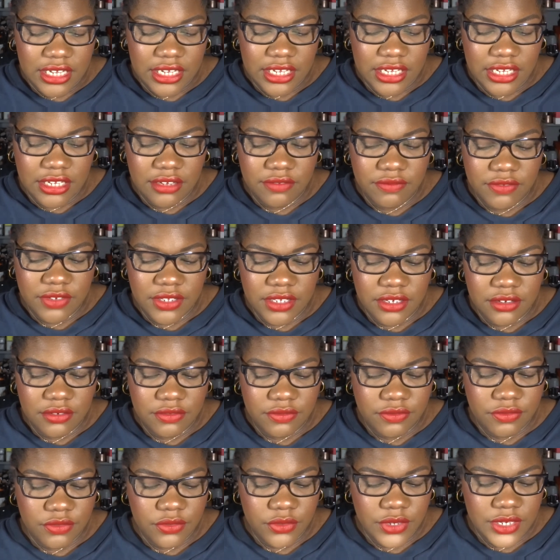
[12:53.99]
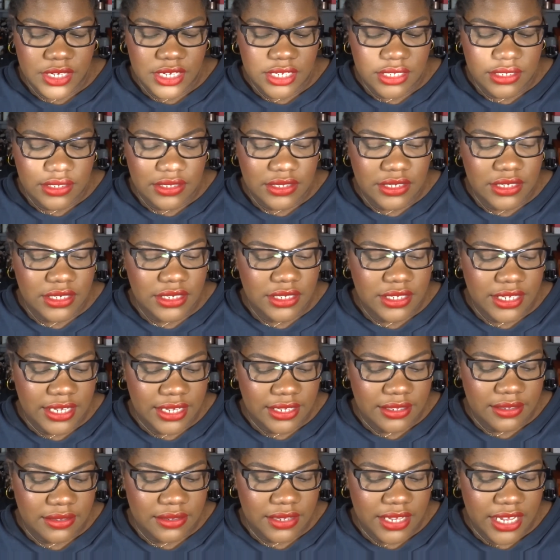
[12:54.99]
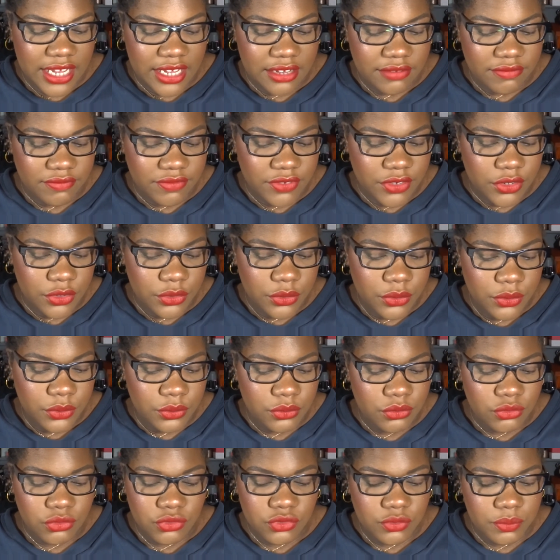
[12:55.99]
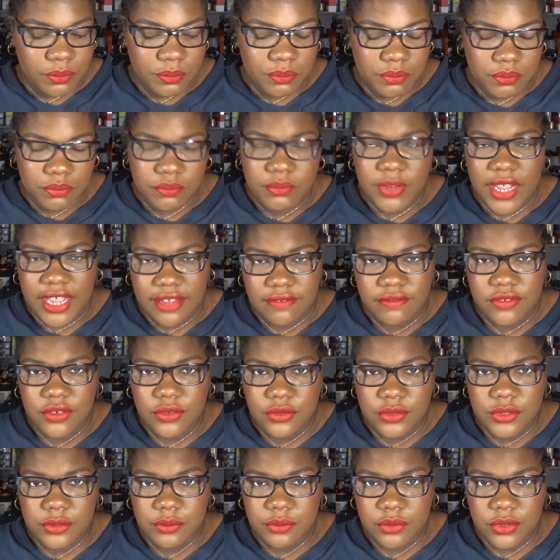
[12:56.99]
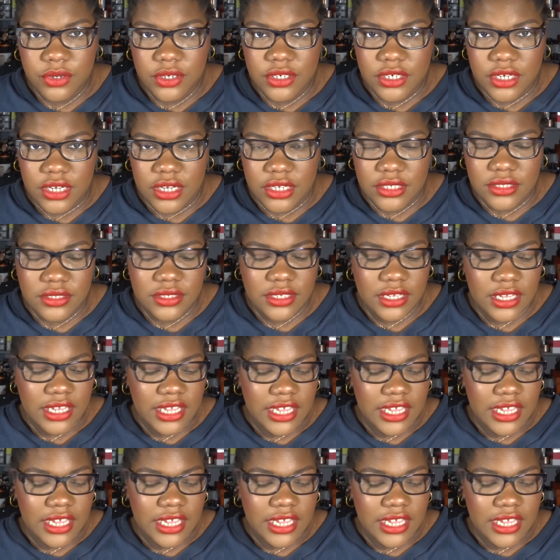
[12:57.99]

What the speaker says: even if you can see that I've used product,